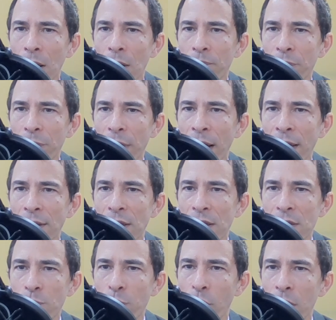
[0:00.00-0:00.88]
at
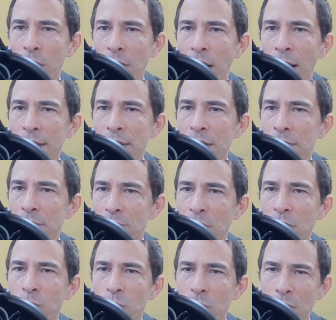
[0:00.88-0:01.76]
this point, as
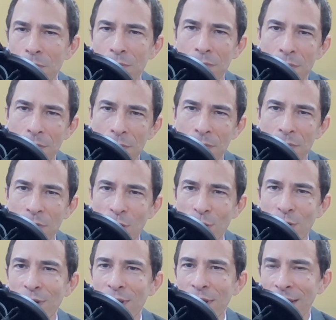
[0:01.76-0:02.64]

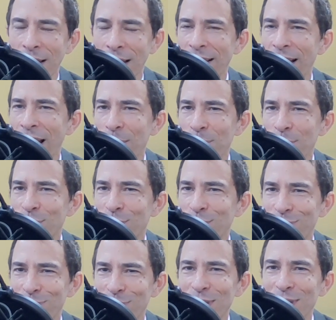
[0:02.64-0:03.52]
usually an endgame
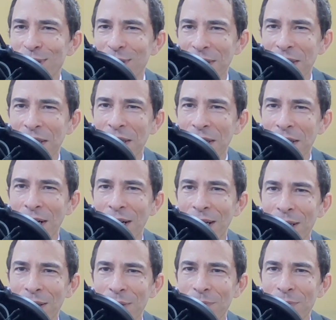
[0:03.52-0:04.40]
move, but
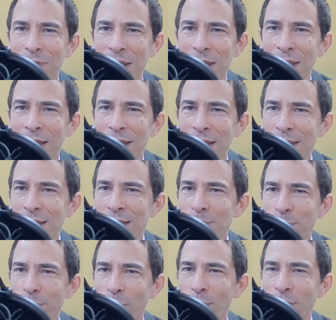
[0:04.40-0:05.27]
it is
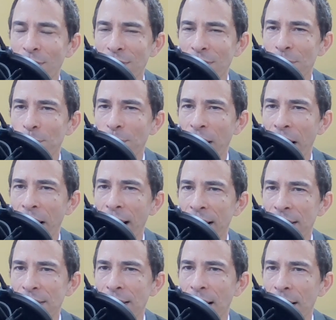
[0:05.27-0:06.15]
important that black
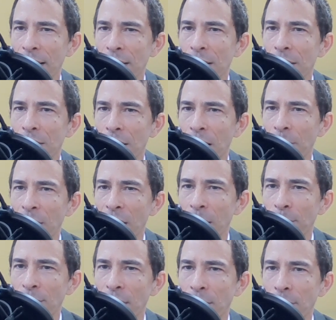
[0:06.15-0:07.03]
has that coming
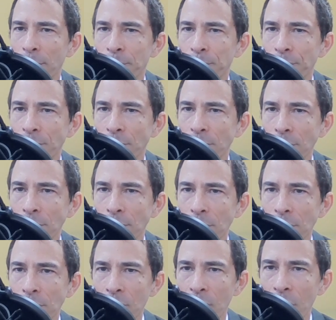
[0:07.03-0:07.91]
up later.
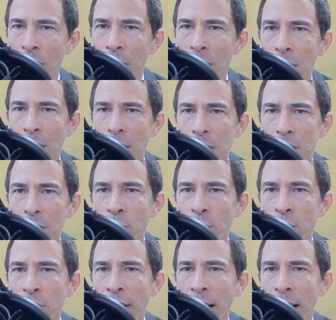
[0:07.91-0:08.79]
The
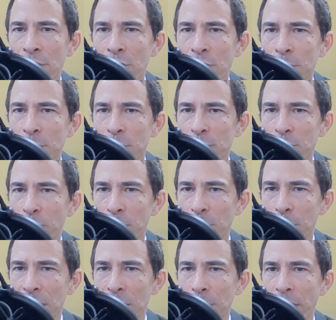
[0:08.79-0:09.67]
more natural move would
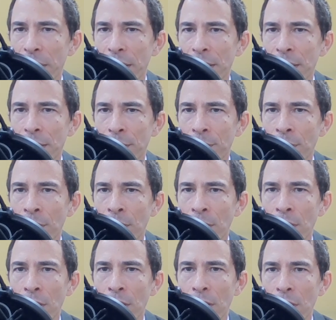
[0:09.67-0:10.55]
be to play here,
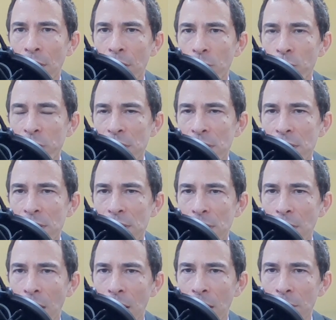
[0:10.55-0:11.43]
which is
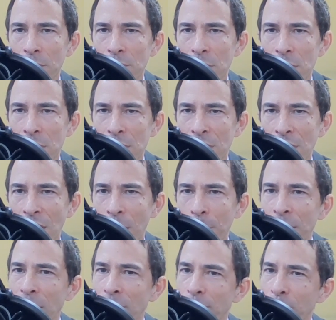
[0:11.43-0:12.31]

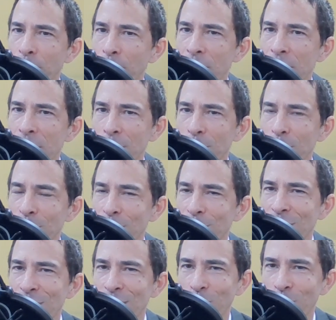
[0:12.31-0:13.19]
stopping various
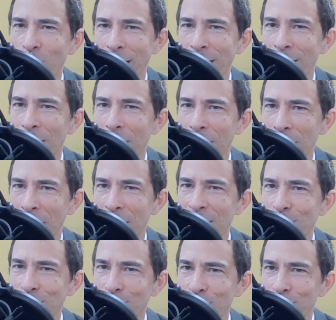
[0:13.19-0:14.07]
moves that I
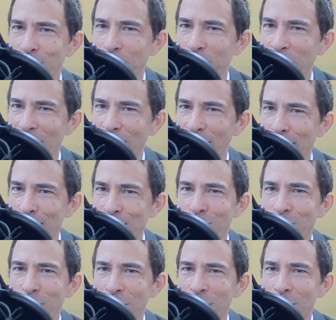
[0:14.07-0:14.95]
showed you in my last
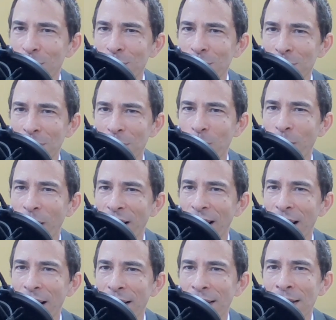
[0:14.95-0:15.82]
video that white
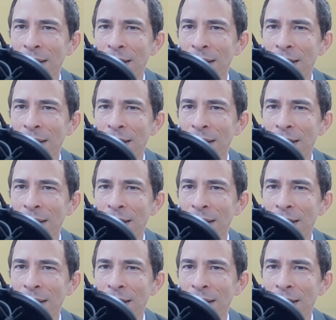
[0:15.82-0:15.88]
had.